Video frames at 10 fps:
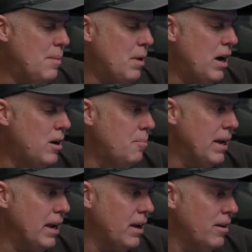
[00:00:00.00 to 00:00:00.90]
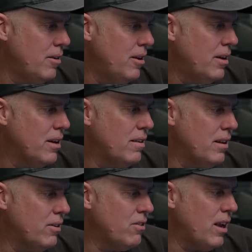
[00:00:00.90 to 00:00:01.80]
I'm humming because it
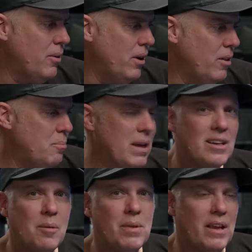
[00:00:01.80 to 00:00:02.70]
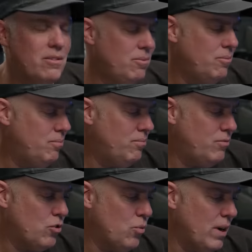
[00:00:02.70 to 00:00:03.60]
looks like we only picked up like
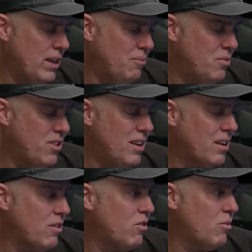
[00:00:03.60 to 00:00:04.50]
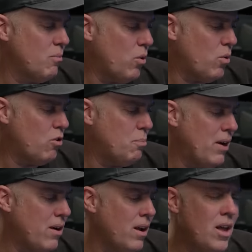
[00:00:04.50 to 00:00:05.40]
26
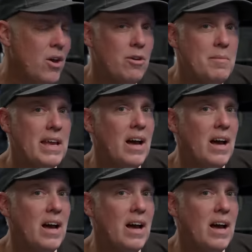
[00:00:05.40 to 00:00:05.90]
horsepower. We made